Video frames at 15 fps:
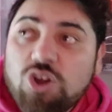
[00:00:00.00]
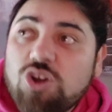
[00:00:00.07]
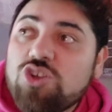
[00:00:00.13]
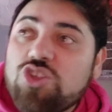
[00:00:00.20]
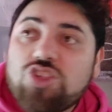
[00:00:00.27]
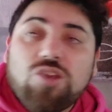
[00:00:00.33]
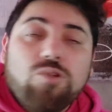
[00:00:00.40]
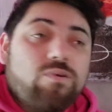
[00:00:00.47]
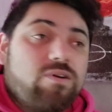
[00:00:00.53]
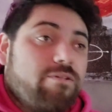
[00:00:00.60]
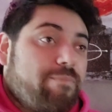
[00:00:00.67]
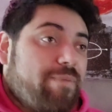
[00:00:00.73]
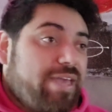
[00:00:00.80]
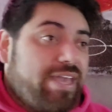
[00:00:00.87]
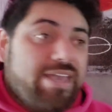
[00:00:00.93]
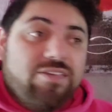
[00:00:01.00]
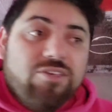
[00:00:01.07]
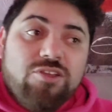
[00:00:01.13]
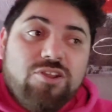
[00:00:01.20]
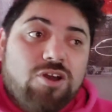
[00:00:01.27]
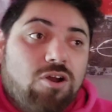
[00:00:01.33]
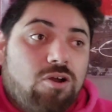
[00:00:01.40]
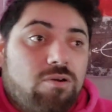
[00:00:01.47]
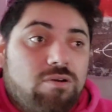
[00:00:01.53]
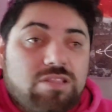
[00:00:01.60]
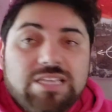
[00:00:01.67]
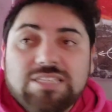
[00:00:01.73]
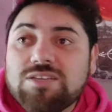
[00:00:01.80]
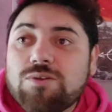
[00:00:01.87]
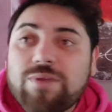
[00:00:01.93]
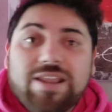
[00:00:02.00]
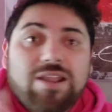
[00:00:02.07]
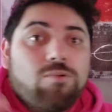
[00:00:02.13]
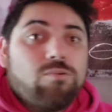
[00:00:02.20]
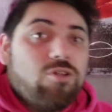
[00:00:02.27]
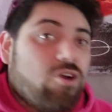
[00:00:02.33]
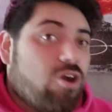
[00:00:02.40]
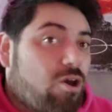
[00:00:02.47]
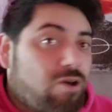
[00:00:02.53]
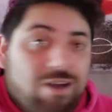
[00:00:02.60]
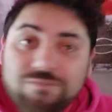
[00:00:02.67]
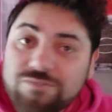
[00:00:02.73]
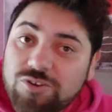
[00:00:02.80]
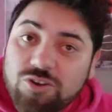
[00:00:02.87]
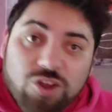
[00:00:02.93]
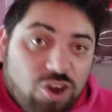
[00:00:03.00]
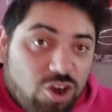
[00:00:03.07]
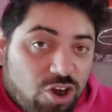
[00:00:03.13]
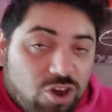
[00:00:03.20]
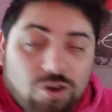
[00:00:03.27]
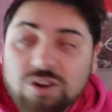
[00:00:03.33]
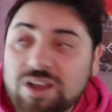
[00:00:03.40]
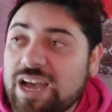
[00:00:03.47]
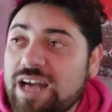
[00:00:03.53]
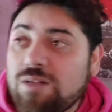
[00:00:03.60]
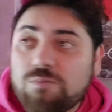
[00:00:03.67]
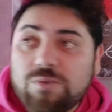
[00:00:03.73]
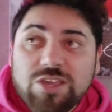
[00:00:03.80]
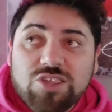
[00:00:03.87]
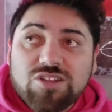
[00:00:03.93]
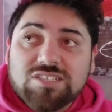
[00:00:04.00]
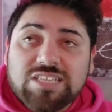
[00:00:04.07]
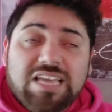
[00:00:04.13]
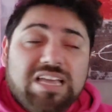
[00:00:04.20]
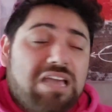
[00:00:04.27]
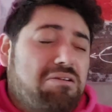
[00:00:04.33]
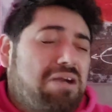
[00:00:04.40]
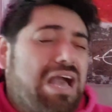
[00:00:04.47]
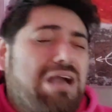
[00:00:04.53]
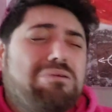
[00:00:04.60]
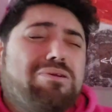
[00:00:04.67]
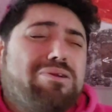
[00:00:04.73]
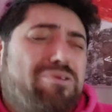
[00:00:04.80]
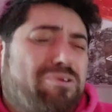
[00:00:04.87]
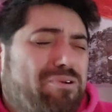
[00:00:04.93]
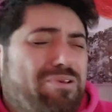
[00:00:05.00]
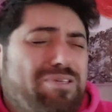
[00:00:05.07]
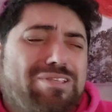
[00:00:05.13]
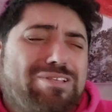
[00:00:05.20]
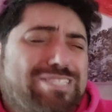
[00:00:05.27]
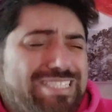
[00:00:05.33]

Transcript: Or she will be, you know, Lisa Rinna will go after her. Or Kyle Richards, like, how could you